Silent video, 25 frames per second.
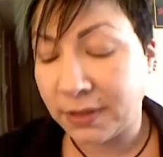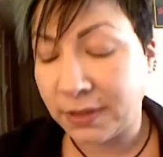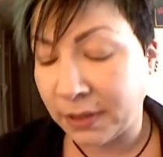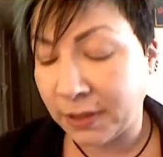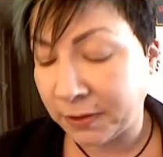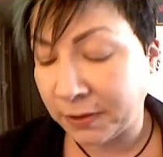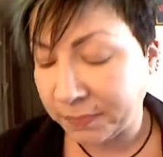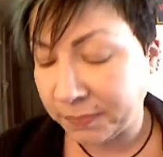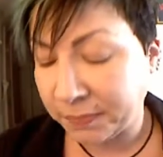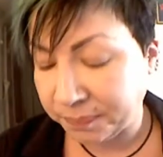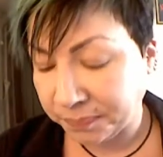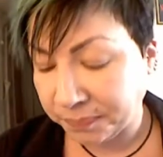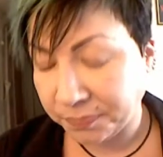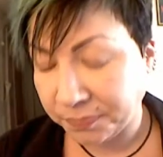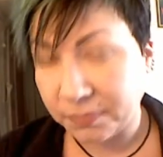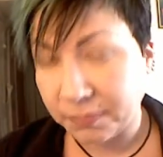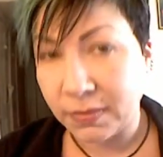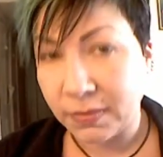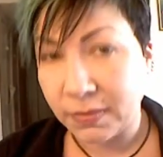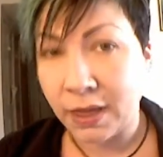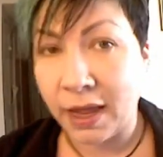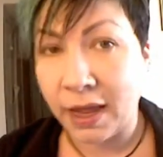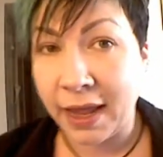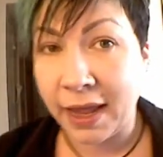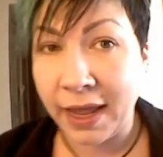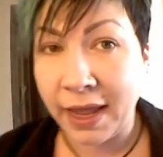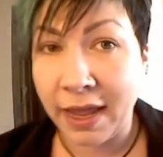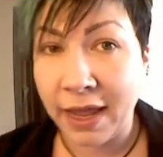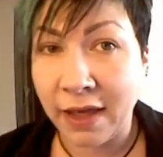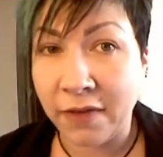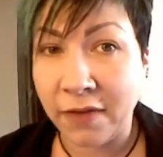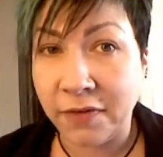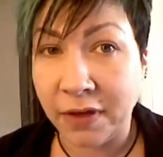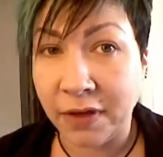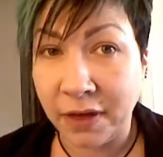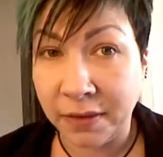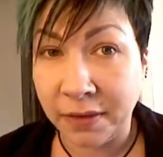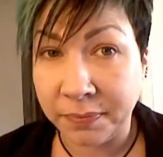So I
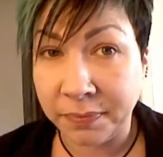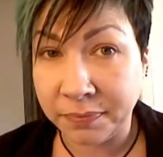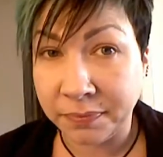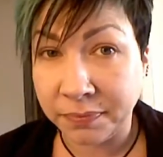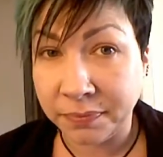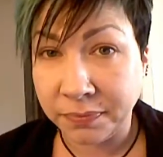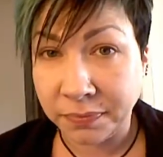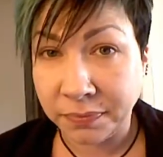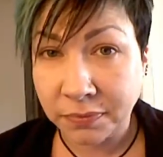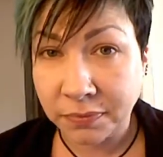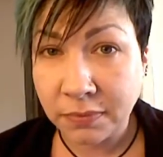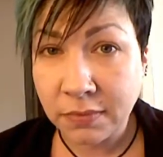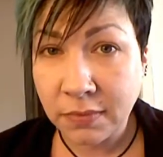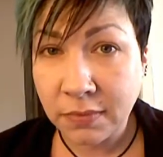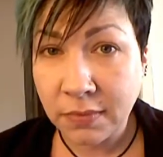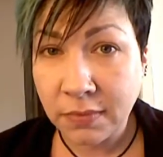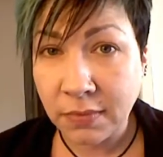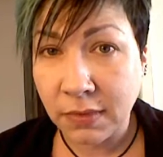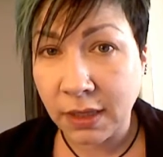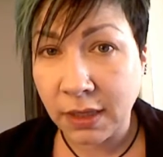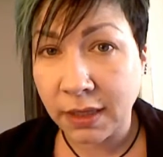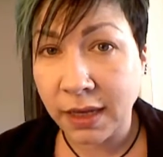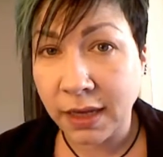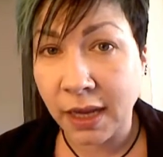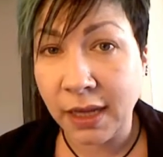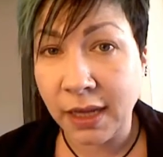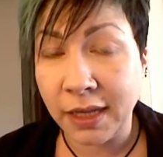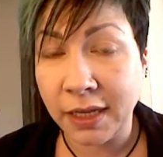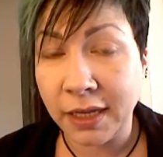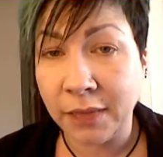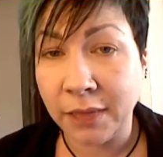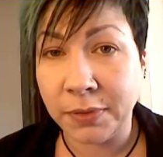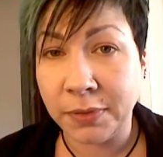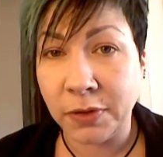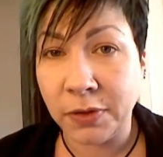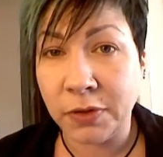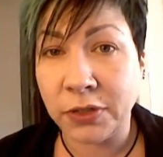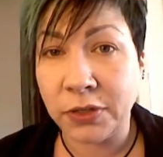have kind of like
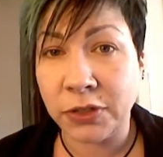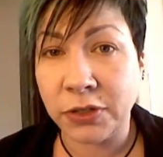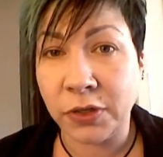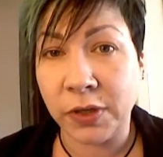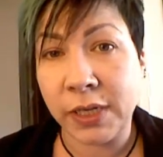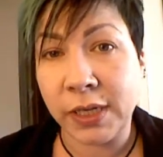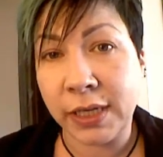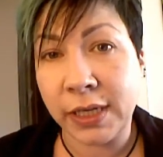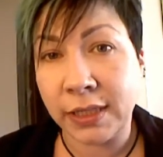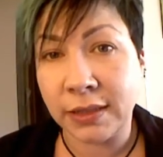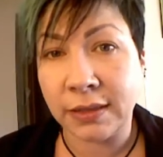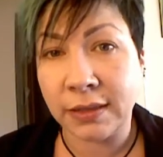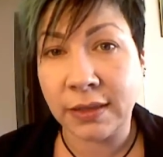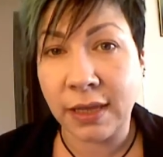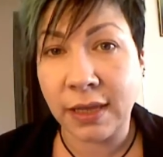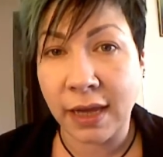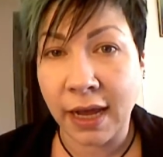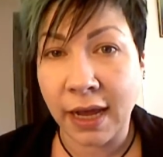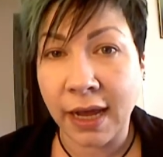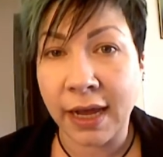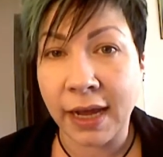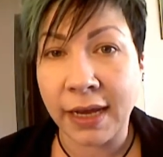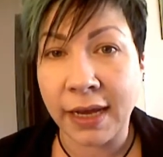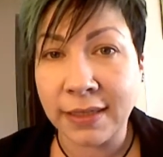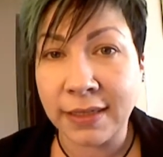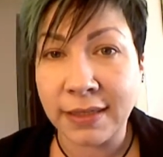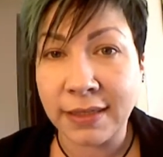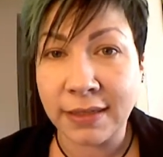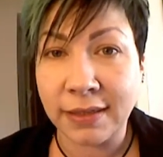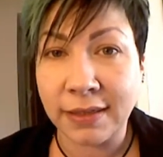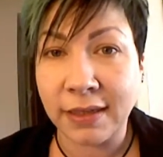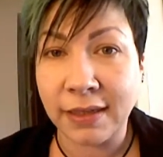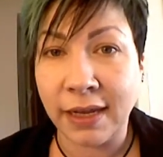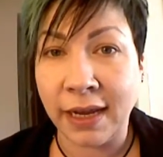a bluish green eyes,